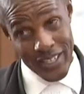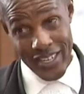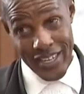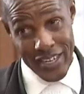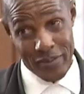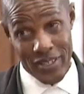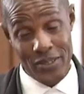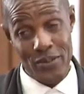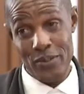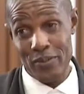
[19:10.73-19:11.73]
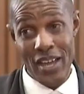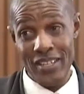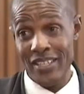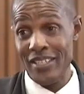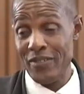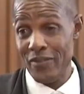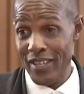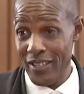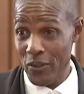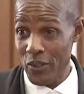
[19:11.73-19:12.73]
when they come there to
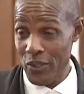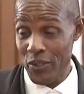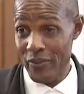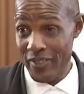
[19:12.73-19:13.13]
identify the causes